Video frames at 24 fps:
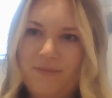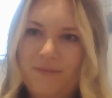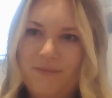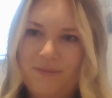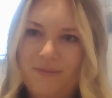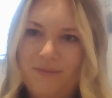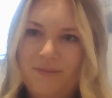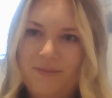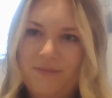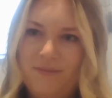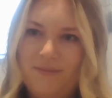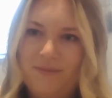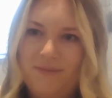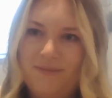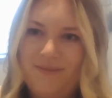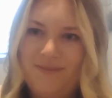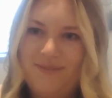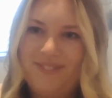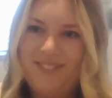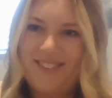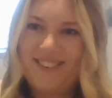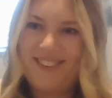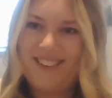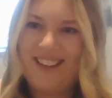
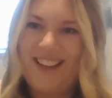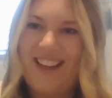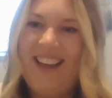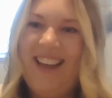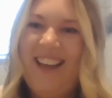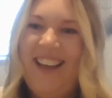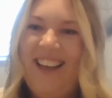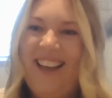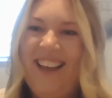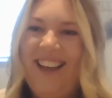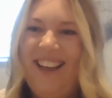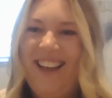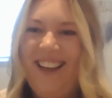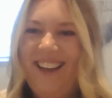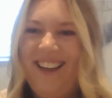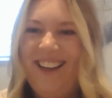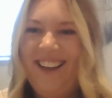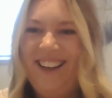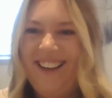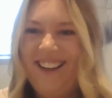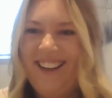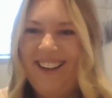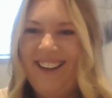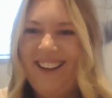
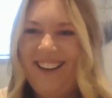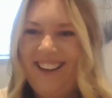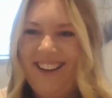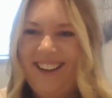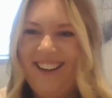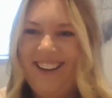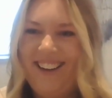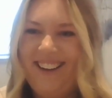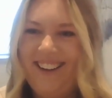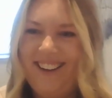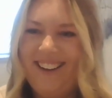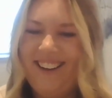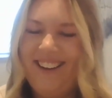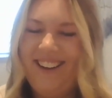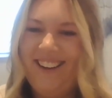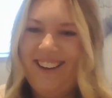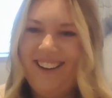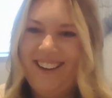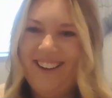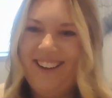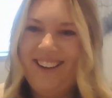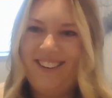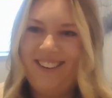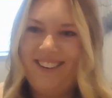
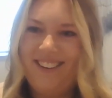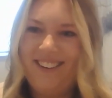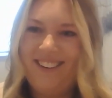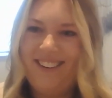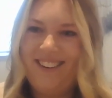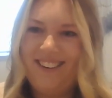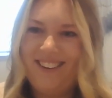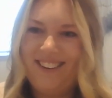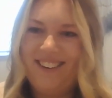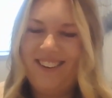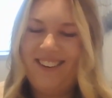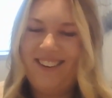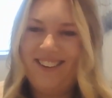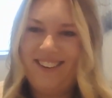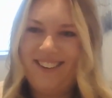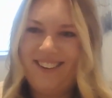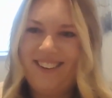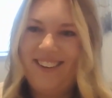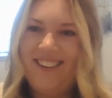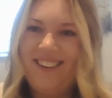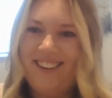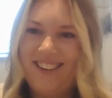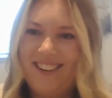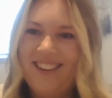
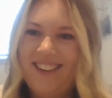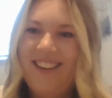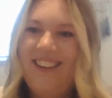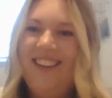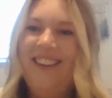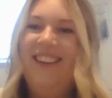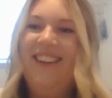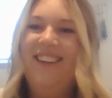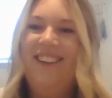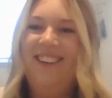[no speech]